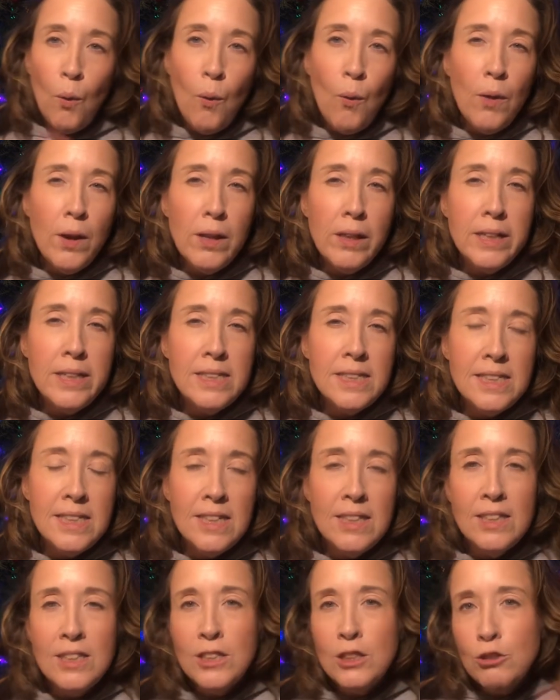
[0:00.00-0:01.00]
oily
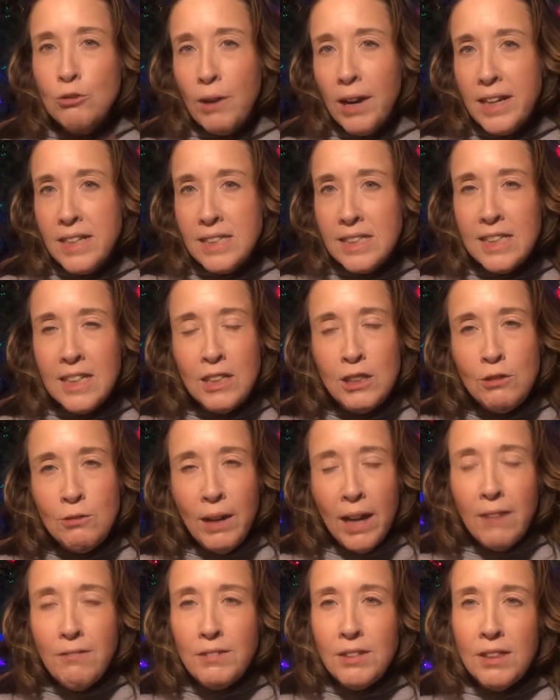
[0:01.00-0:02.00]
skin than dry skin. You
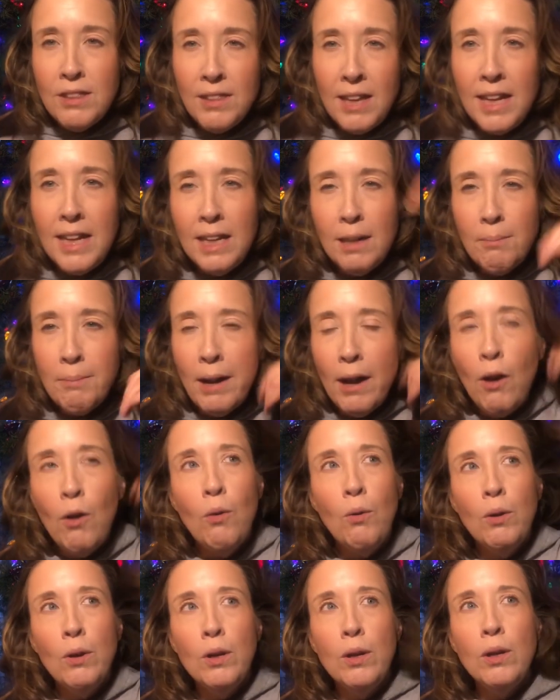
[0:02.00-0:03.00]
have to think
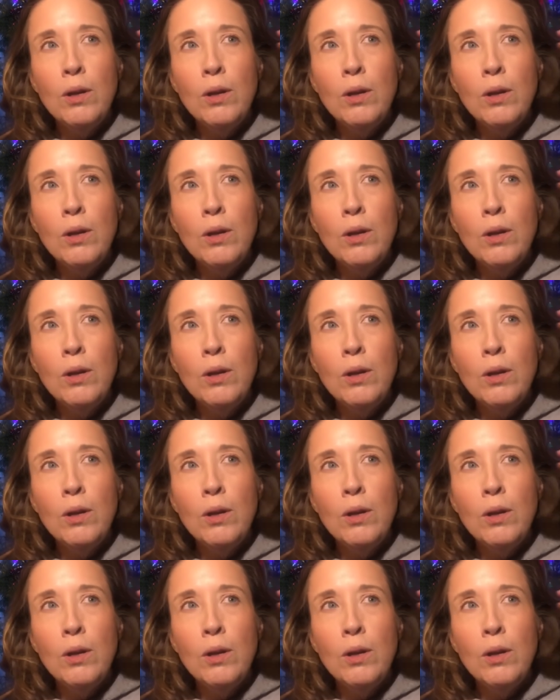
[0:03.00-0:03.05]
about